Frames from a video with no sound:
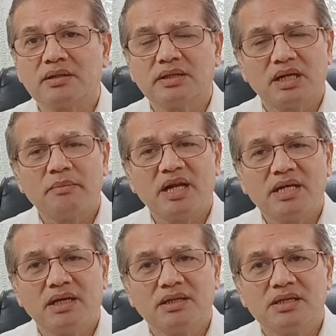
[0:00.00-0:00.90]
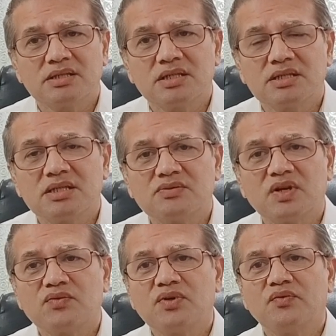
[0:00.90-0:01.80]
There are many other instances
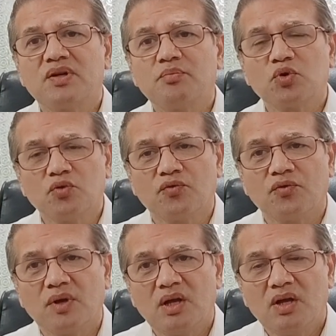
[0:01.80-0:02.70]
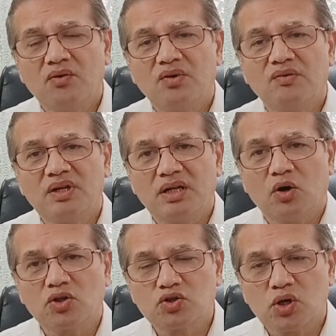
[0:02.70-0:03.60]
which we will prove. We will
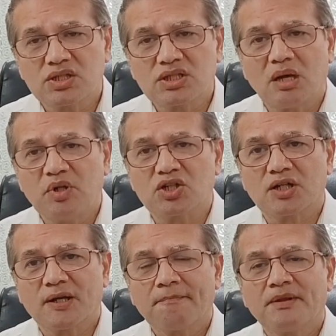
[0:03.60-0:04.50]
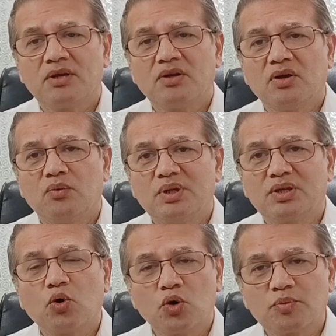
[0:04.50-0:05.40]
also establish with
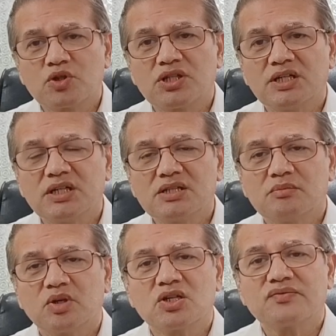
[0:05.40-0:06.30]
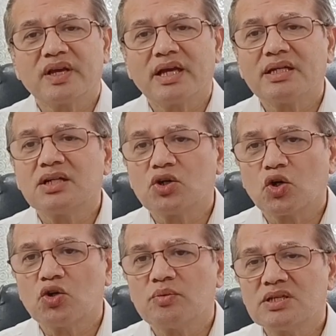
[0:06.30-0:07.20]
court proceedings, because we are getting
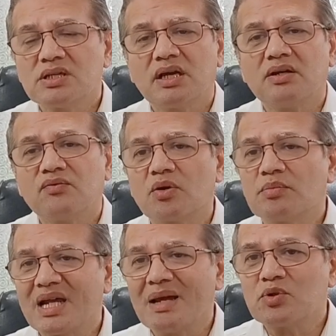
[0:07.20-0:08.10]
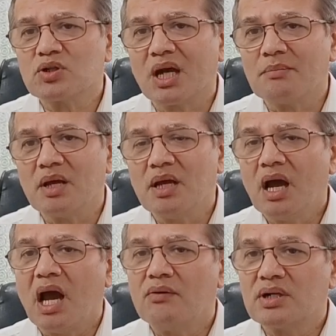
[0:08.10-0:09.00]
documents, and from time to time
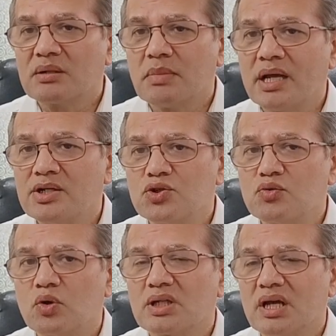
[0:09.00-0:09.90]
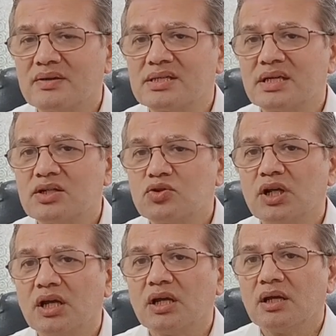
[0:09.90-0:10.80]
I will remind you what I had said
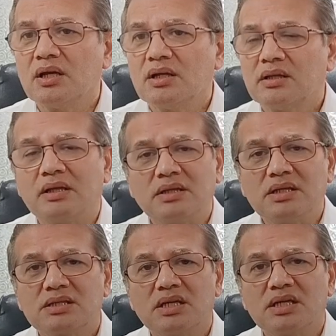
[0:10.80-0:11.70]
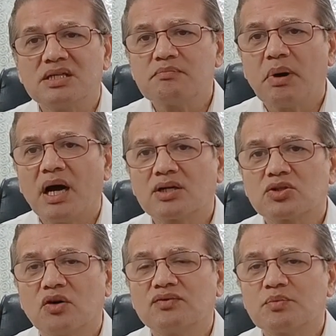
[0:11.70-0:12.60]
today, that this is part
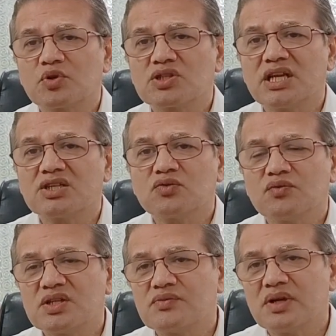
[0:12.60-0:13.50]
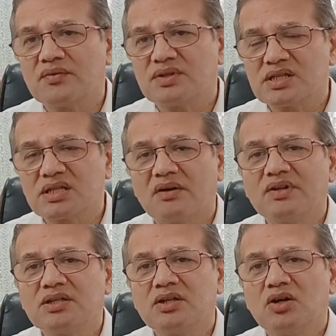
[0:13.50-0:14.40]
of the process of which we have
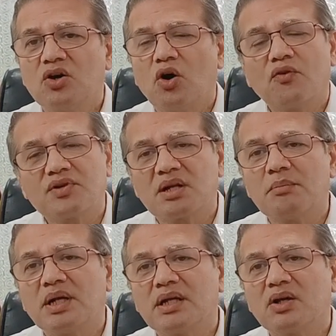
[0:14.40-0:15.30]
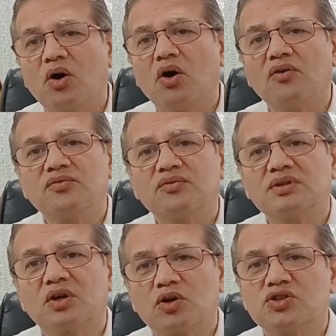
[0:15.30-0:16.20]
discovered of trampling of the
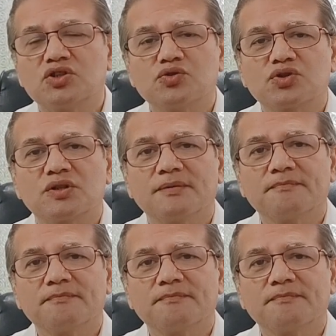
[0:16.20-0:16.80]
constitution.